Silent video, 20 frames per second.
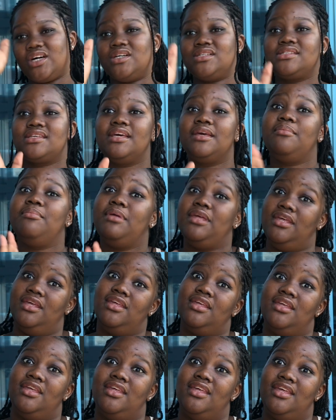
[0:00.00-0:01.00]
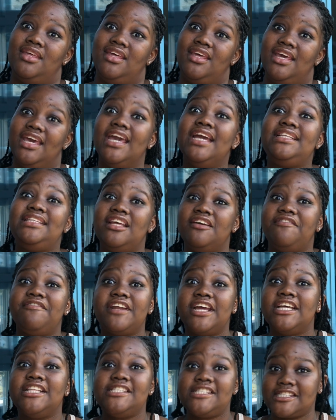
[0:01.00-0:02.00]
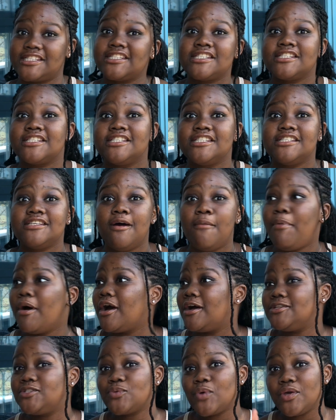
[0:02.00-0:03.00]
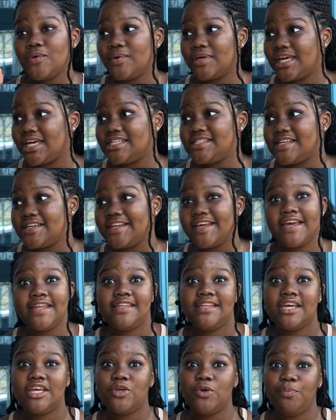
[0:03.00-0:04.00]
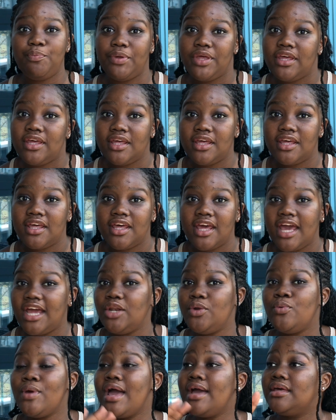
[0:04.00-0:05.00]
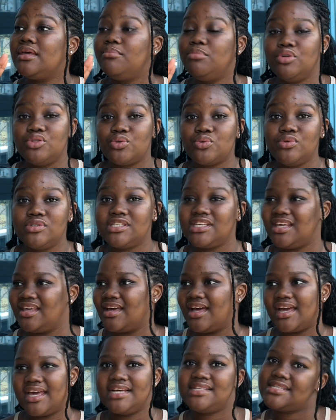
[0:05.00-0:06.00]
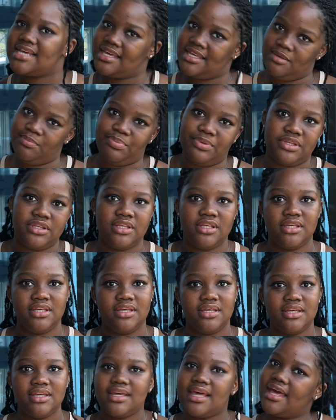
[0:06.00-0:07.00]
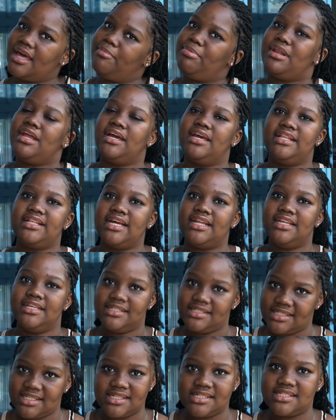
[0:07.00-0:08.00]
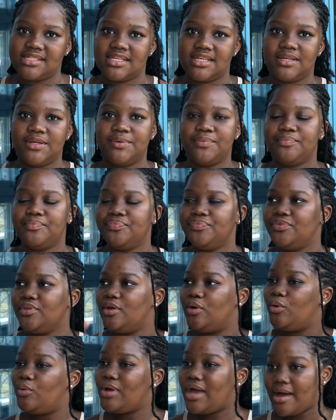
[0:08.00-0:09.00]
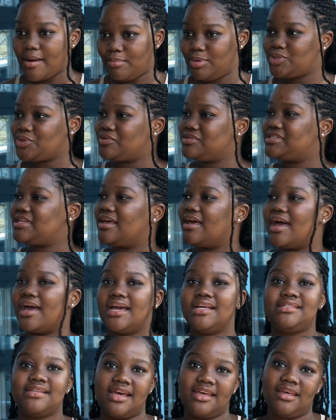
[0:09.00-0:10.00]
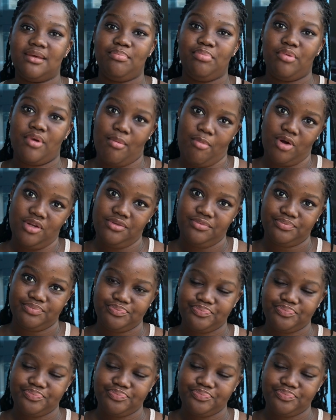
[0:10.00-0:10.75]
asking me a difference. Parents where you case it in AUP, and we are gibbles voting in a ketaib. Get up and again, this is we are both voting in a ketaib. We are born.